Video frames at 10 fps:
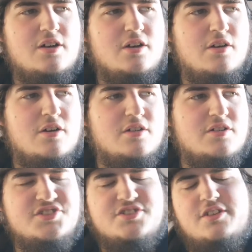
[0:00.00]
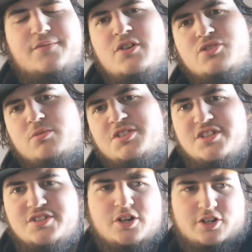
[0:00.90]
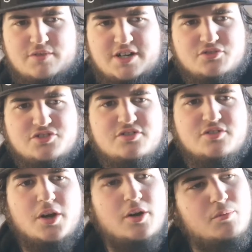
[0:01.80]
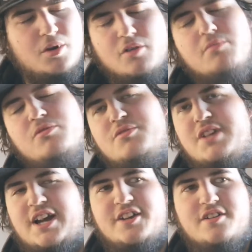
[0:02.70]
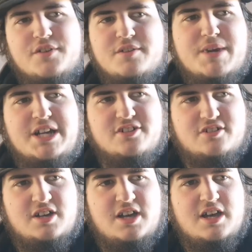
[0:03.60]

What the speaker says: The first one didn't knock her out. Well, kind of. It made her,